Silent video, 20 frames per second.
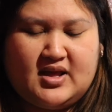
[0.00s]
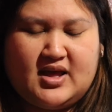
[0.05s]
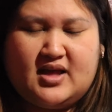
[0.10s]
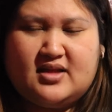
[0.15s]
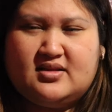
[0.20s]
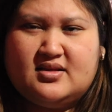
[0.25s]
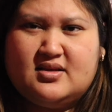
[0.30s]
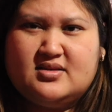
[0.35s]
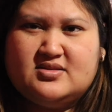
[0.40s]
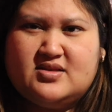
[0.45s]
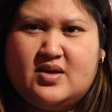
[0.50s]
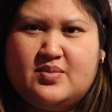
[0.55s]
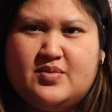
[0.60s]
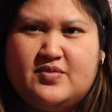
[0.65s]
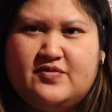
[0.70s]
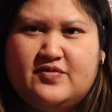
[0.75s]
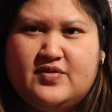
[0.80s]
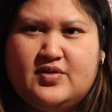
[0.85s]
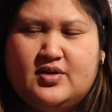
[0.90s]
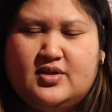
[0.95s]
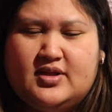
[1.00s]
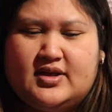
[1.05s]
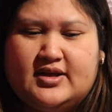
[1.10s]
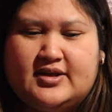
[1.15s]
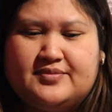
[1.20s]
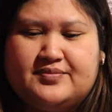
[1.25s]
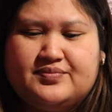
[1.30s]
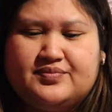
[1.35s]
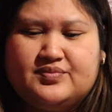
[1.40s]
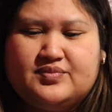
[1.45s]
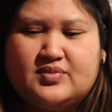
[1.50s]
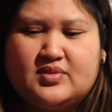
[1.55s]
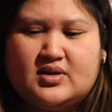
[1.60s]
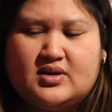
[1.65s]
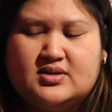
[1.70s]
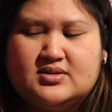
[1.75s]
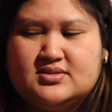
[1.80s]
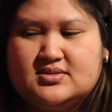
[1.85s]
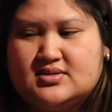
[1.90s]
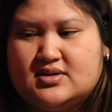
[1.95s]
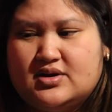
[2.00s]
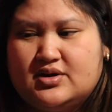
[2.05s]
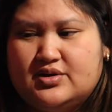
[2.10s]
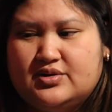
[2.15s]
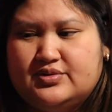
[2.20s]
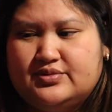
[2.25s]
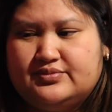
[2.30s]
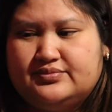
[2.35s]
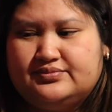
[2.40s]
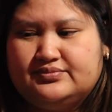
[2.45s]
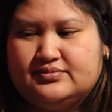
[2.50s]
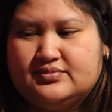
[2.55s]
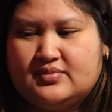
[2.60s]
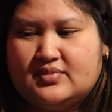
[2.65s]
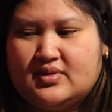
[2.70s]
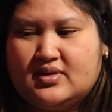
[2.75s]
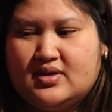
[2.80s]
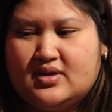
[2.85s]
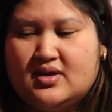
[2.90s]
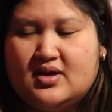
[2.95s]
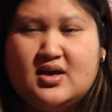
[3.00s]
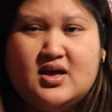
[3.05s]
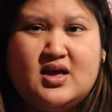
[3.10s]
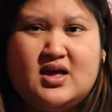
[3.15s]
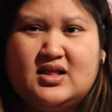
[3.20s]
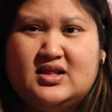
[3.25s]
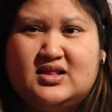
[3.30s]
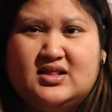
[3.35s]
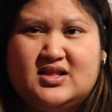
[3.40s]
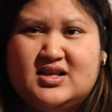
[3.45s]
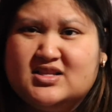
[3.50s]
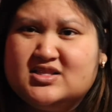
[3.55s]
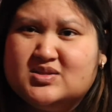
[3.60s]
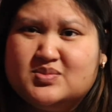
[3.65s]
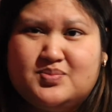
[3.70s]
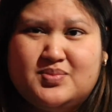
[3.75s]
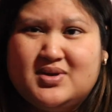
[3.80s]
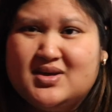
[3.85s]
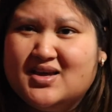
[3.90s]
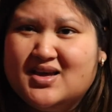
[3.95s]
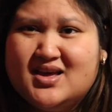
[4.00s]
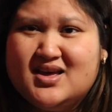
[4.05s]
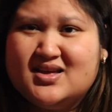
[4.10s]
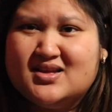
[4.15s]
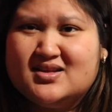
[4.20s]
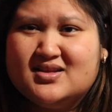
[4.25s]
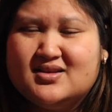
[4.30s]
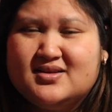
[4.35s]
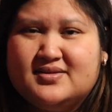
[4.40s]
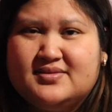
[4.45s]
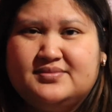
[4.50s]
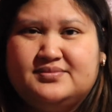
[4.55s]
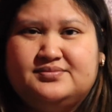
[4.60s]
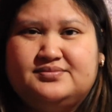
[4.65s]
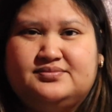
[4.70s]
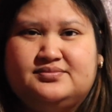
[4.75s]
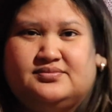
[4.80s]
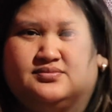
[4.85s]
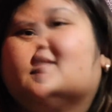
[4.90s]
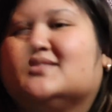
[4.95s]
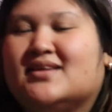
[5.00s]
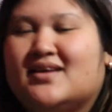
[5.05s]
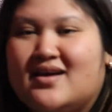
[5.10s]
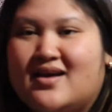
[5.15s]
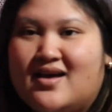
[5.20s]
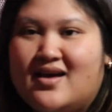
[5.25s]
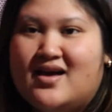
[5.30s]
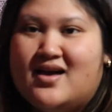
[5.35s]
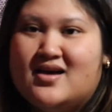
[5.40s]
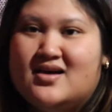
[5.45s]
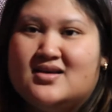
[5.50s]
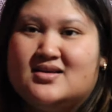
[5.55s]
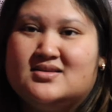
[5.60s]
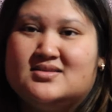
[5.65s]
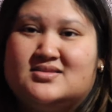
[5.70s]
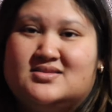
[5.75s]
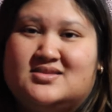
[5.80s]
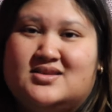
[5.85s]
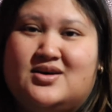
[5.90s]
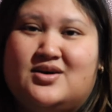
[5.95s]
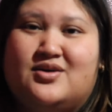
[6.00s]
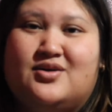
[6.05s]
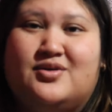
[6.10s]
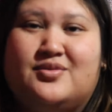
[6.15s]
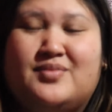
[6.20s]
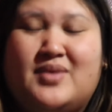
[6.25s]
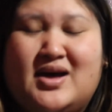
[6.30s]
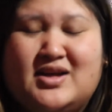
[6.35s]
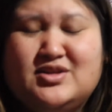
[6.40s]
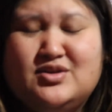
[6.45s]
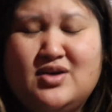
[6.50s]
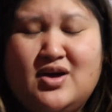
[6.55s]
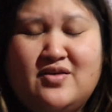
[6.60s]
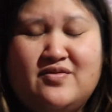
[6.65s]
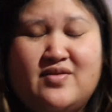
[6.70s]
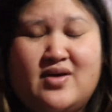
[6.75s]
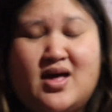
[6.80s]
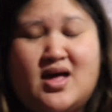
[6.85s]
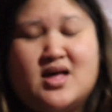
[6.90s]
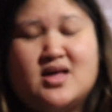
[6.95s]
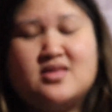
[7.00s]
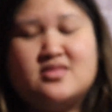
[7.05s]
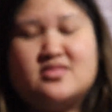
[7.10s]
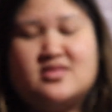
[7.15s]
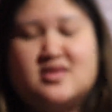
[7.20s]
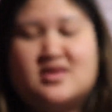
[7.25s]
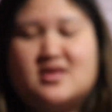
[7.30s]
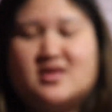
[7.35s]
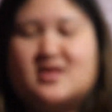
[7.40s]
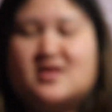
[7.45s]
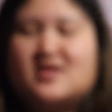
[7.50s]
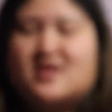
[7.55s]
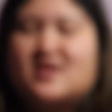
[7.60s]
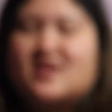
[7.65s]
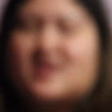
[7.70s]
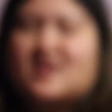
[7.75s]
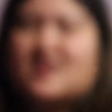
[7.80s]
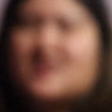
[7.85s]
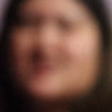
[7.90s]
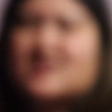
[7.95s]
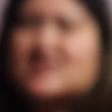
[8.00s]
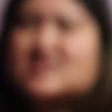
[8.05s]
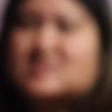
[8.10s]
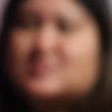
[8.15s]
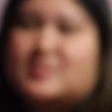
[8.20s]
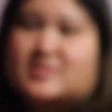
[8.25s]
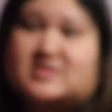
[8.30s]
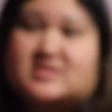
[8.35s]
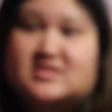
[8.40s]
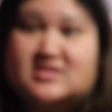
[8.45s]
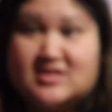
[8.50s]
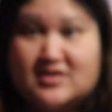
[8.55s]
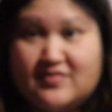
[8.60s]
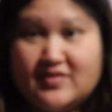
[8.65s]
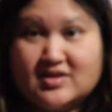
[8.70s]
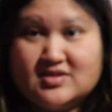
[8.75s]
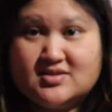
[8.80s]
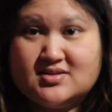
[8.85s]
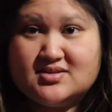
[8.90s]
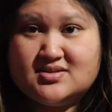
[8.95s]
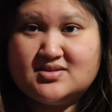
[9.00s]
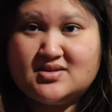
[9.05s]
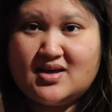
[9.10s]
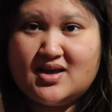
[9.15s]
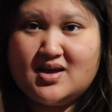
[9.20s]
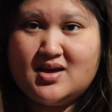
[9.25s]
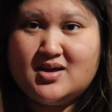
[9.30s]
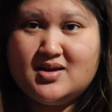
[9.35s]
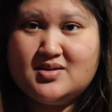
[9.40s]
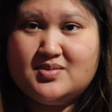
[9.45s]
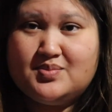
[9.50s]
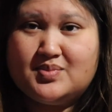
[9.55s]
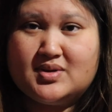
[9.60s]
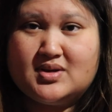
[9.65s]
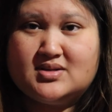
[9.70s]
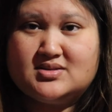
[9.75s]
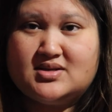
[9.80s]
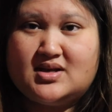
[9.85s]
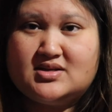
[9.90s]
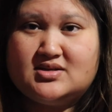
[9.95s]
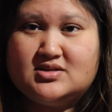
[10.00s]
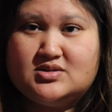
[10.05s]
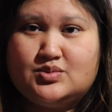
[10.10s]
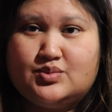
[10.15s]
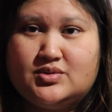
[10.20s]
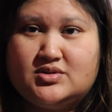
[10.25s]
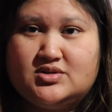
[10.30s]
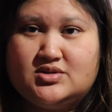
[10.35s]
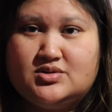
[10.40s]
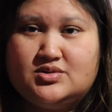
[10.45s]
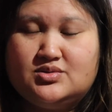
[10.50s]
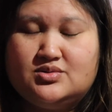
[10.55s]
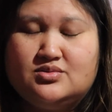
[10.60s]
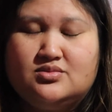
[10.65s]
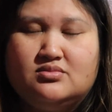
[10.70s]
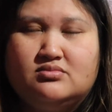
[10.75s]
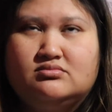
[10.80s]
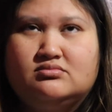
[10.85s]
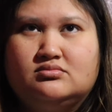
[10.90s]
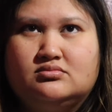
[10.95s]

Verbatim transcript: and things I've been feeling. So let's begin. So I don't have anything specific to say because I just want to